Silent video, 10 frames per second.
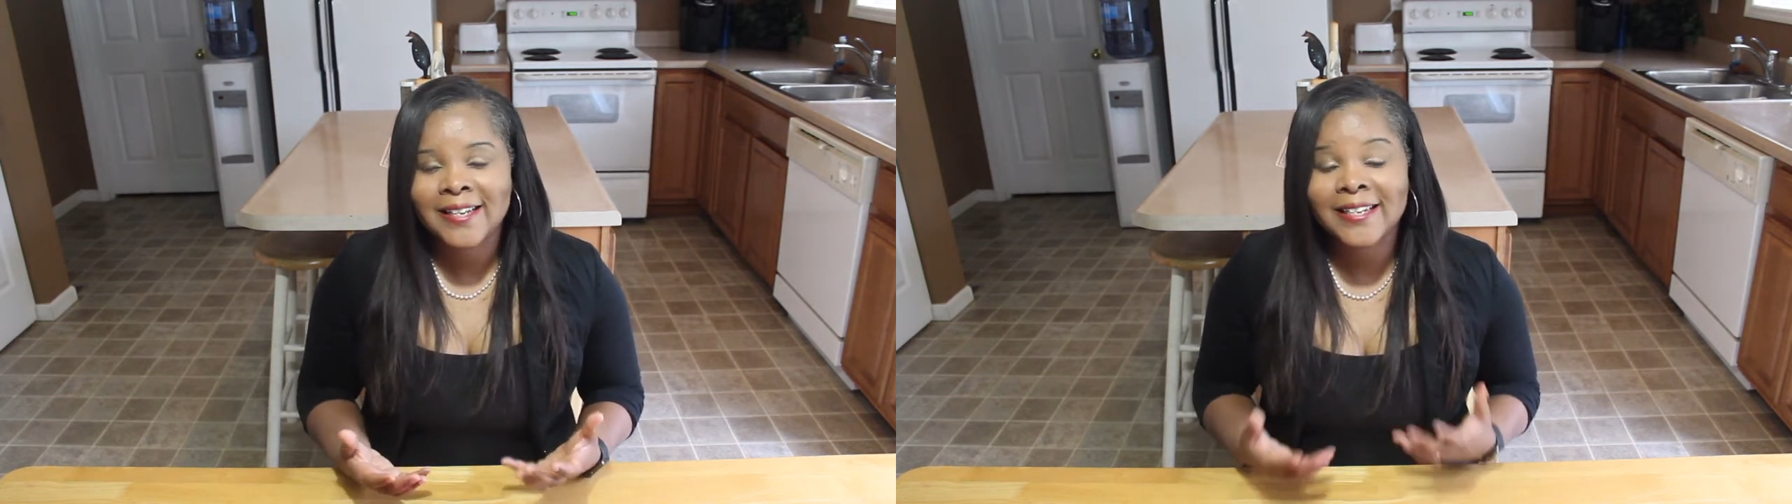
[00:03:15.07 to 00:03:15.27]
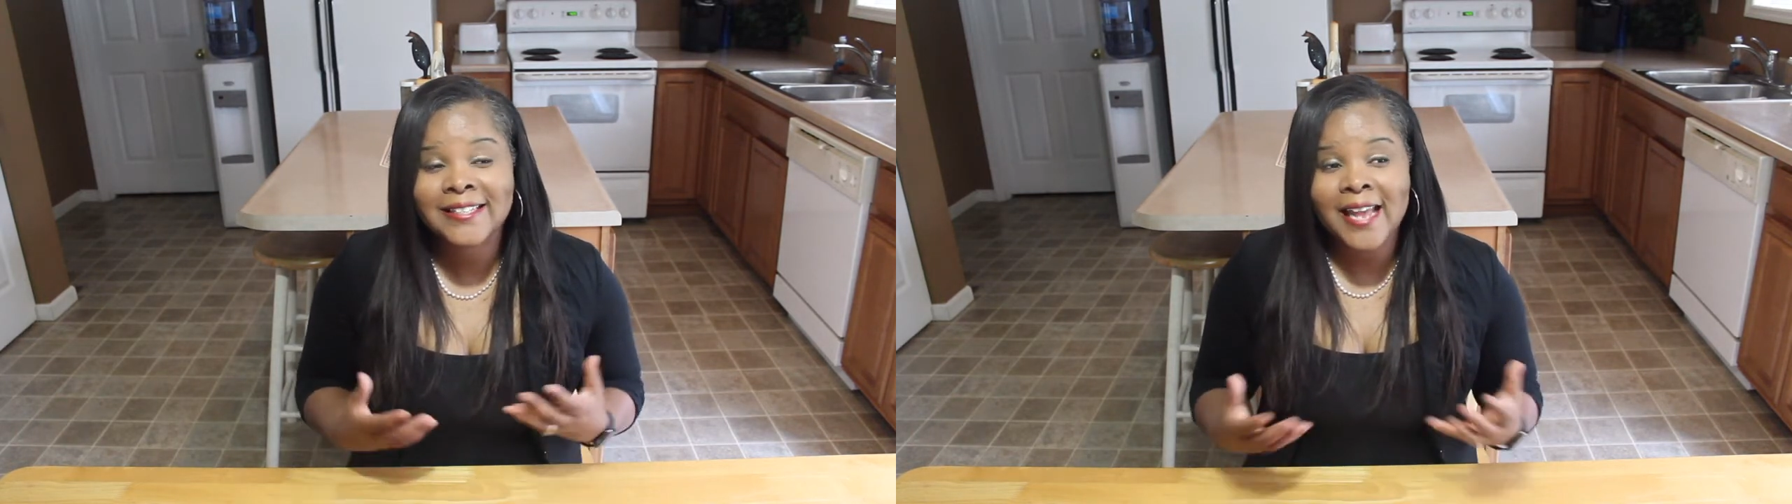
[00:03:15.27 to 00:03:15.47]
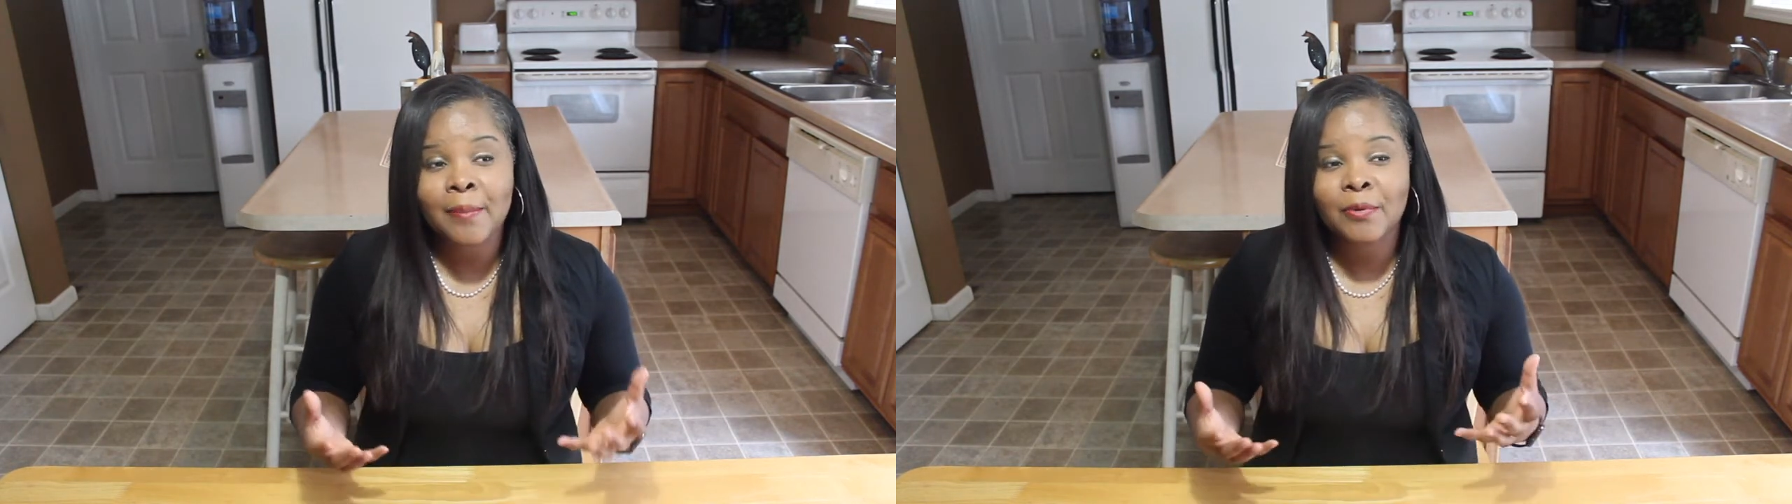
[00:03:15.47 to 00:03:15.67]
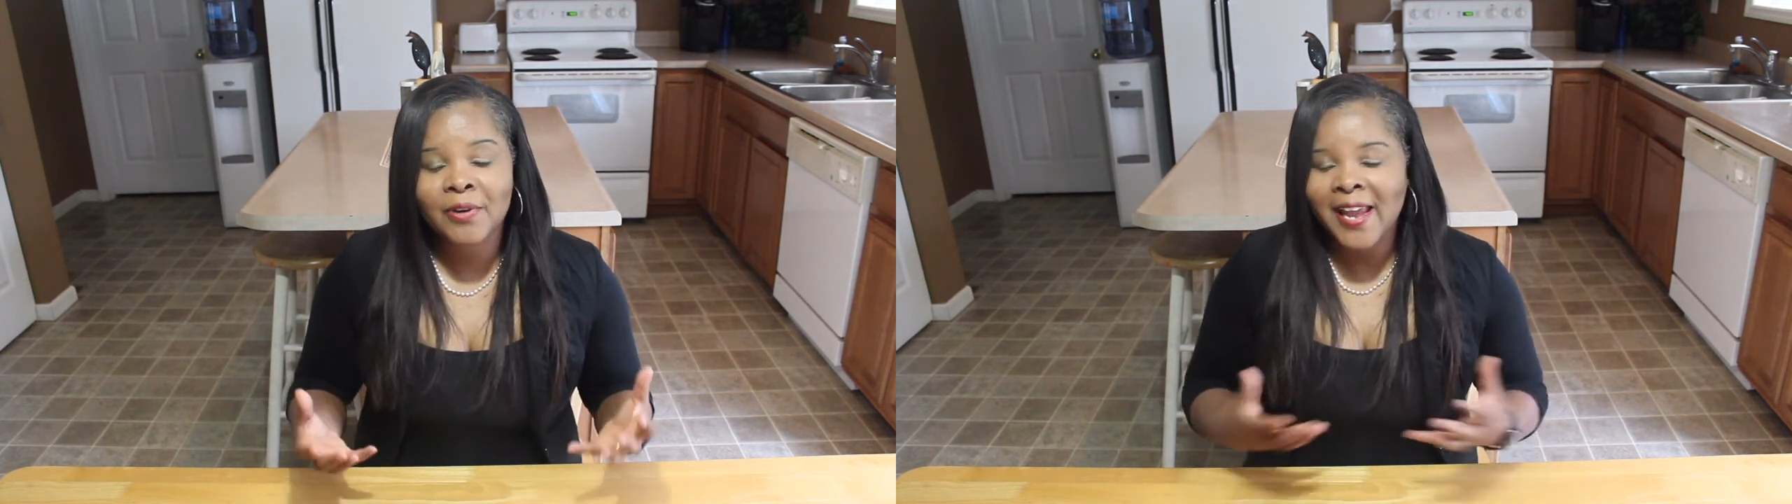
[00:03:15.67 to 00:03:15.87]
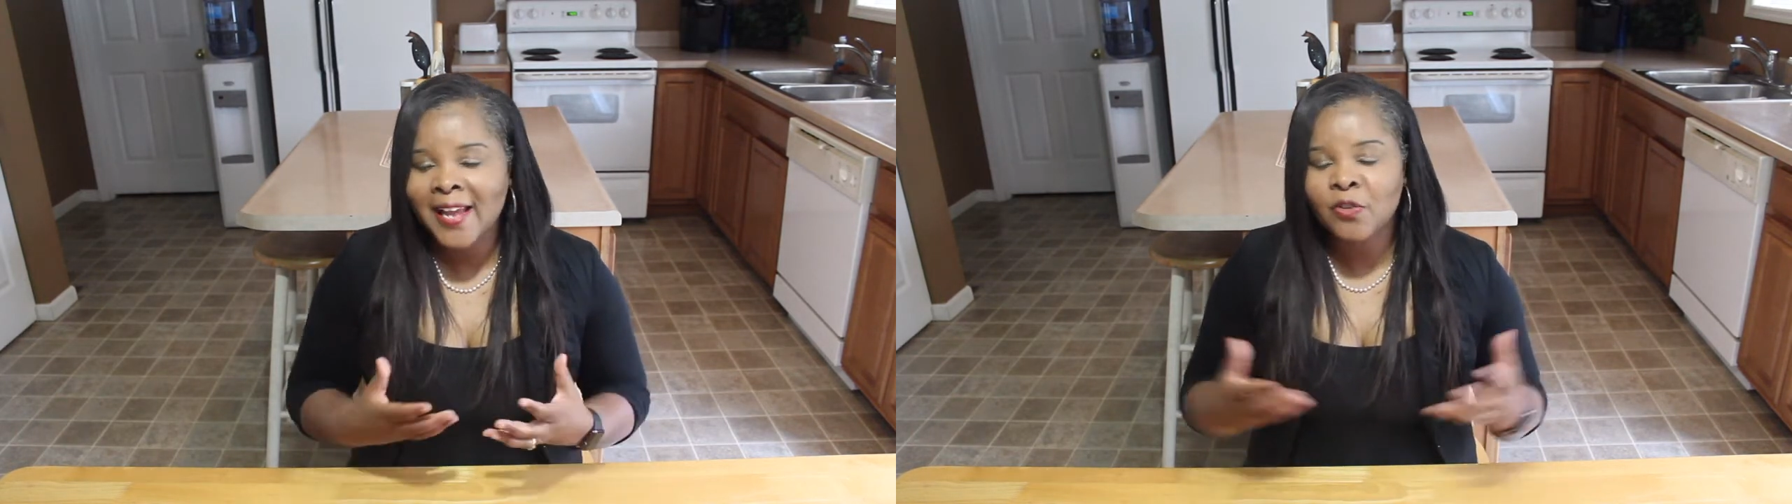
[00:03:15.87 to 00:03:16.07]
He's able
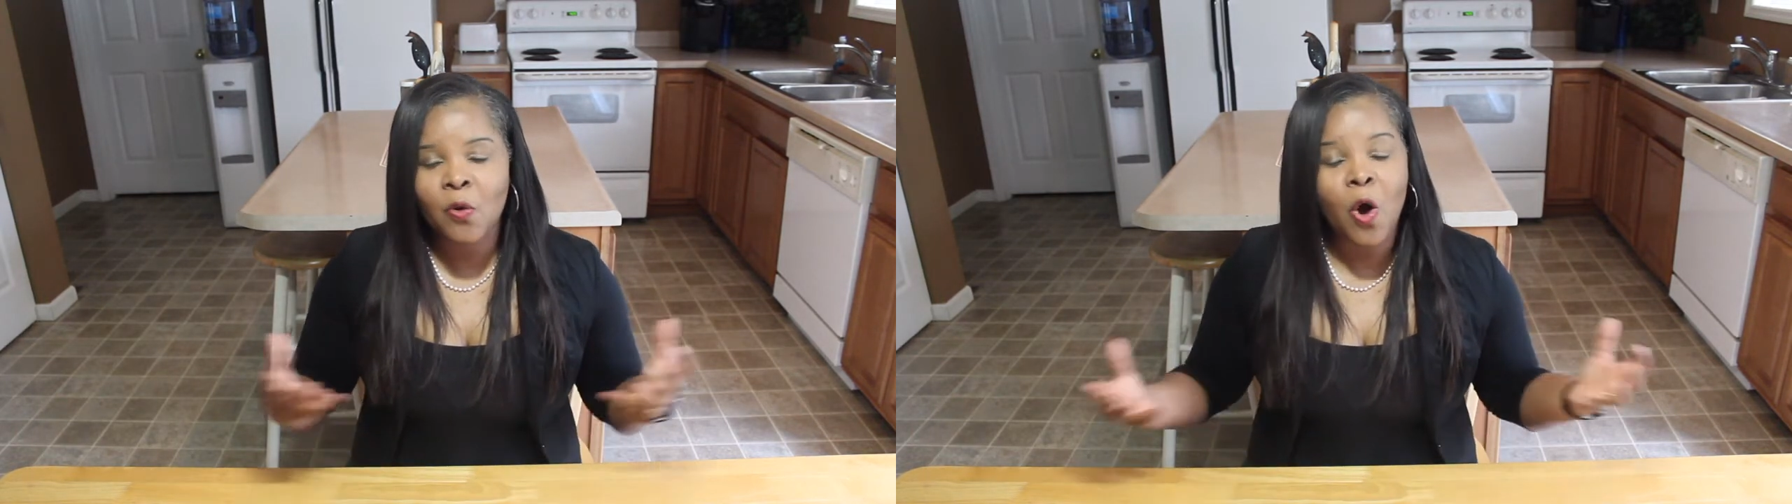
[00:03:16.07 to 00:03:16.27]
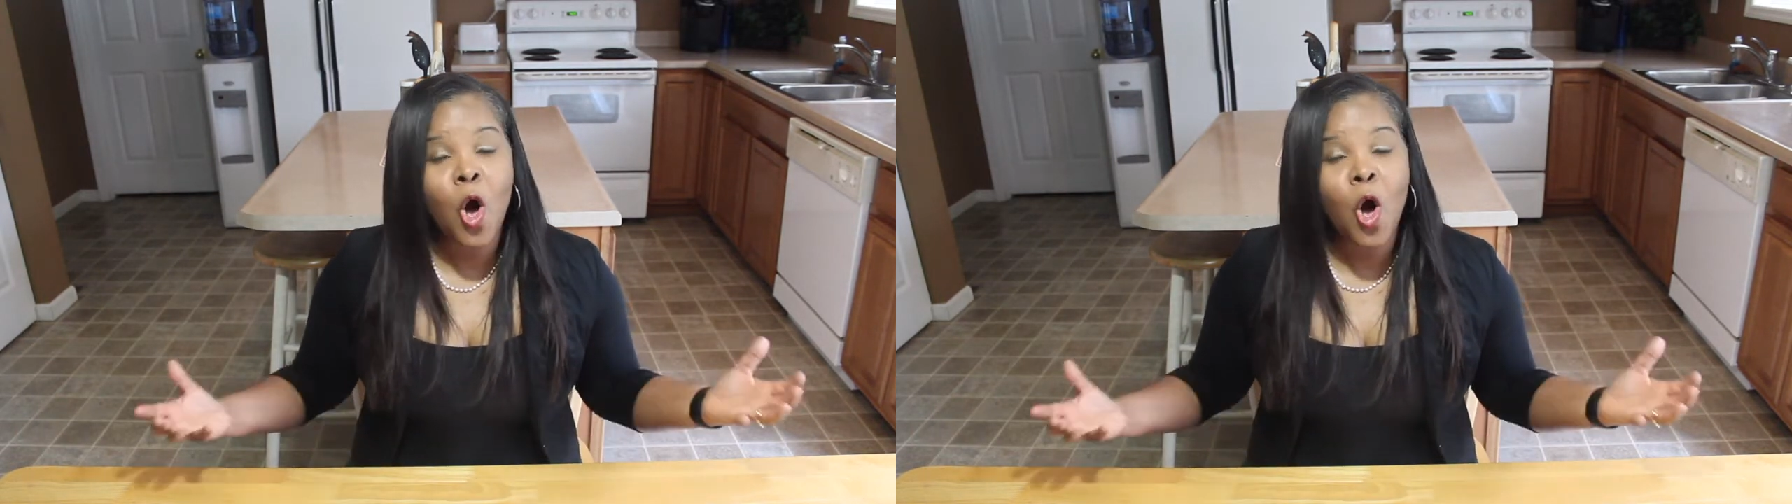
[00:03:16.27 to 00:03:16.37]
to handle